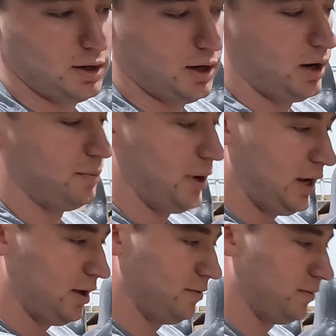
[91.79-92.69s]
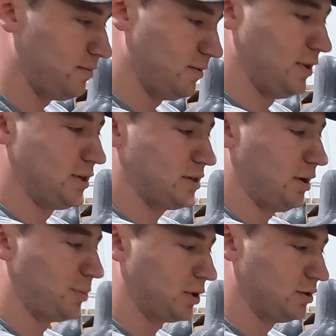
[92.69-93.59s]
And this
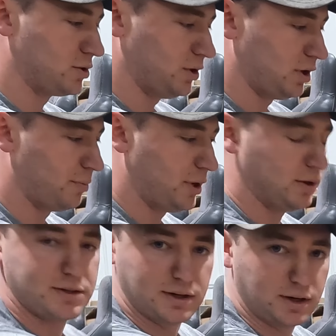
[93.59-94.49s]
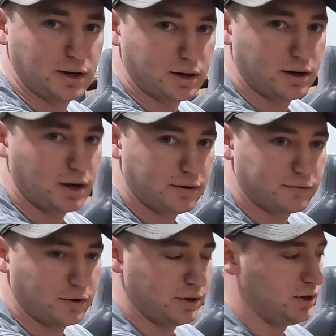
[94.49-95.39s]
upper control arm mount is going to get cut off
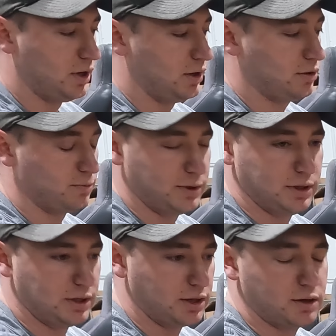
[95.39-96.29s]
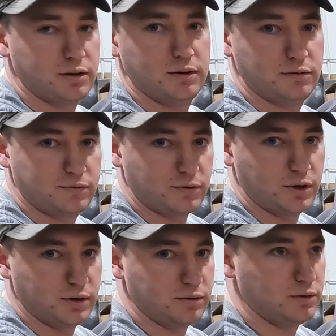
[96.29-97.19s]
for the 3-link
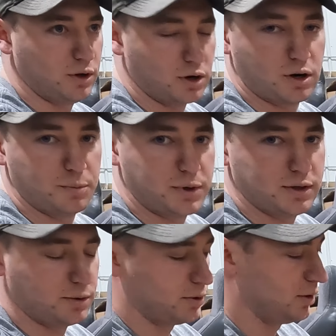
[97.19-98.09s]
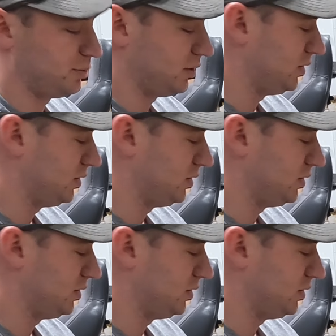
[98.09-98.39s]
front long arm kit that we're going to put